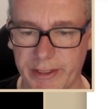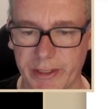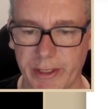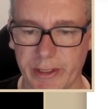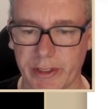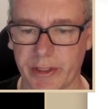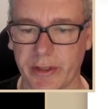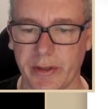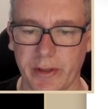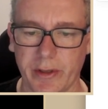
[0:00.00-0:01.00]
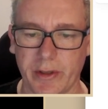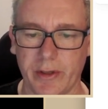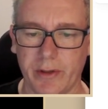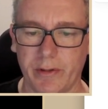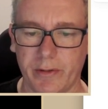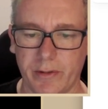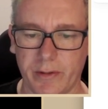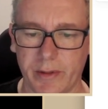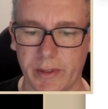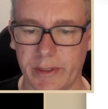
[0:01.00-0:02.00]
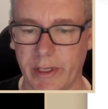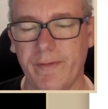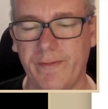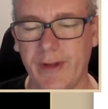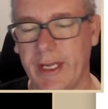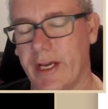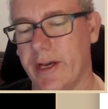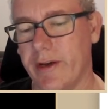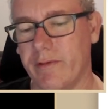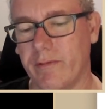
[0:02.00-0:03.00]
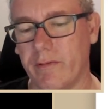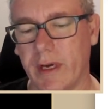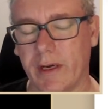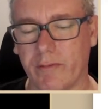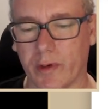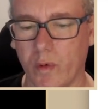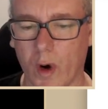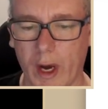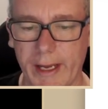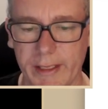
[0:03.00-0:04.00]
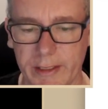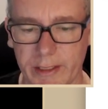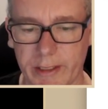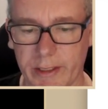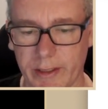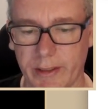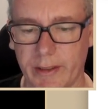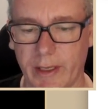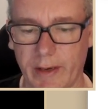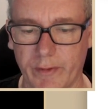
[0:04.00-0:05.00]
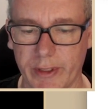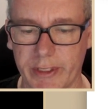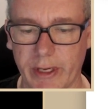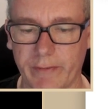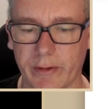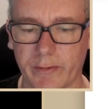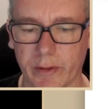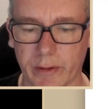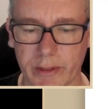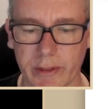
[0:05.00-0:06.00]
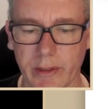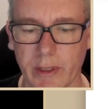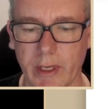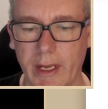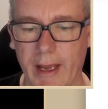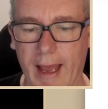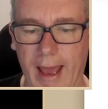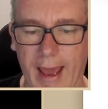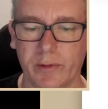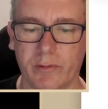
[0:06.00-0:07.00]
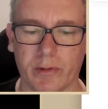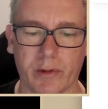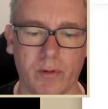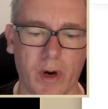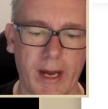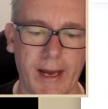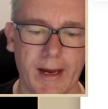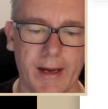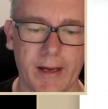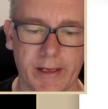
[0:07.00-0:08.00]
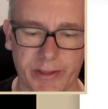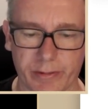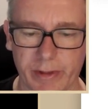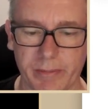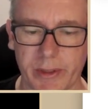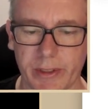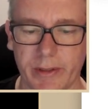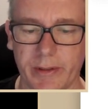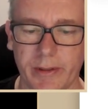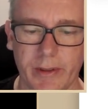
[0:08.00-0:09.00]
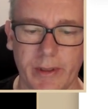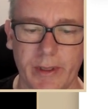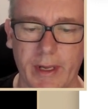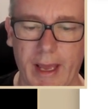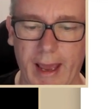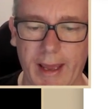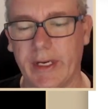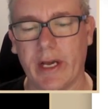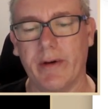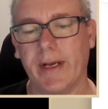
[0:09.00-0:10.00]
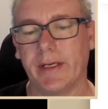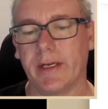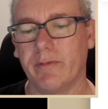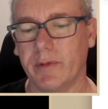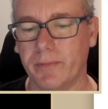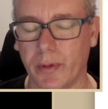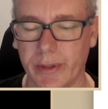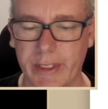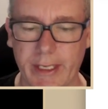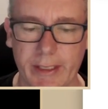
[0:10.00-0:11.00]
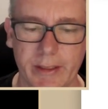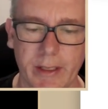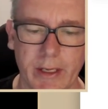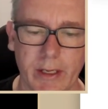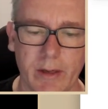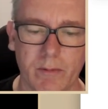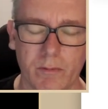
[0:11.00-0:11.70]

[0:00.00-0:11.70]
research. The video requires a voiceover, of course. It will require a script. The video editor will put in